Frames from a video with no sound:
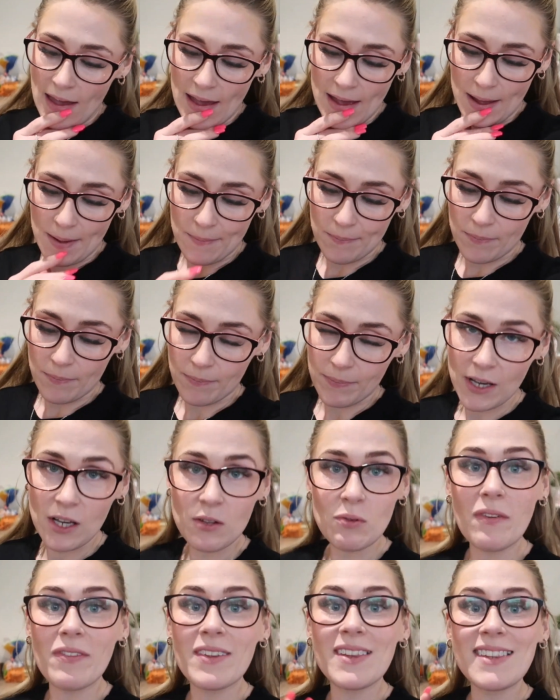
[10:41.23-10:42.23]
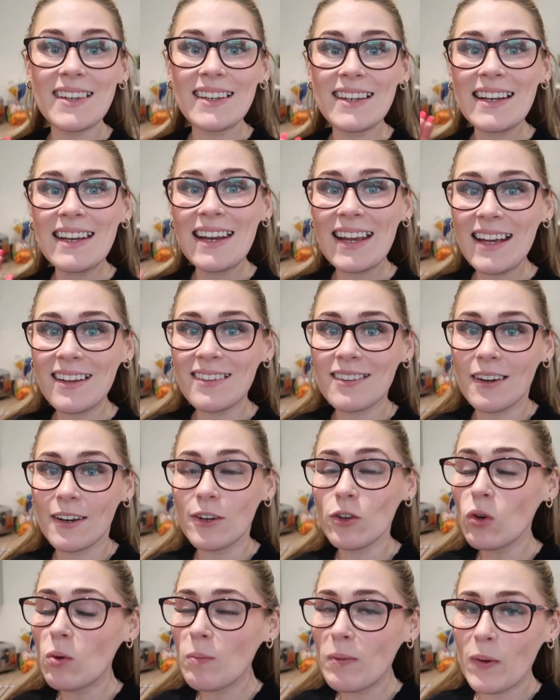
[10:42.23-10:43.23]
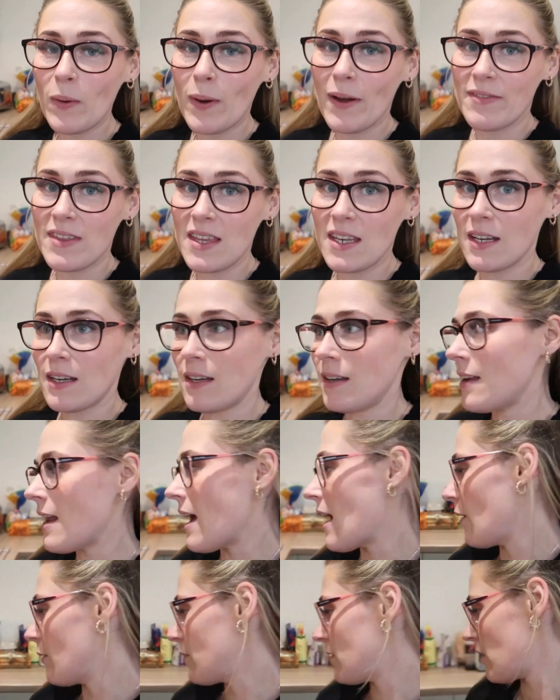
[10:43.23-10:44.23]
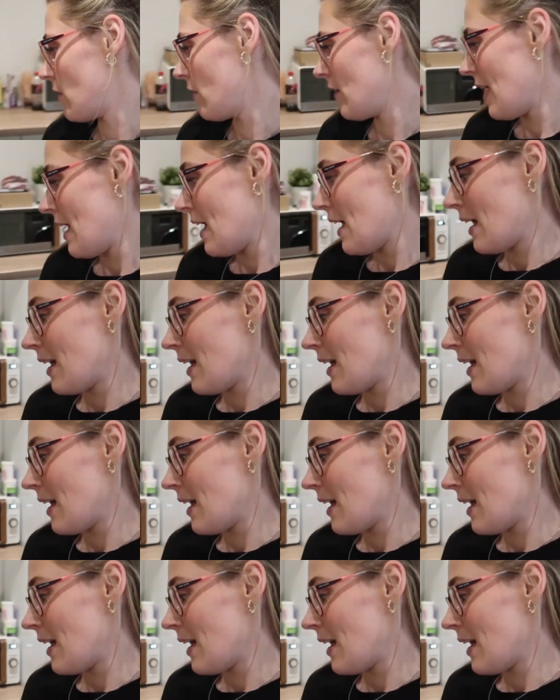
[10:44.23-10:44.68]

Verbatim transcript: Um, because we're having dinner later tonight, normally we have dinner now, so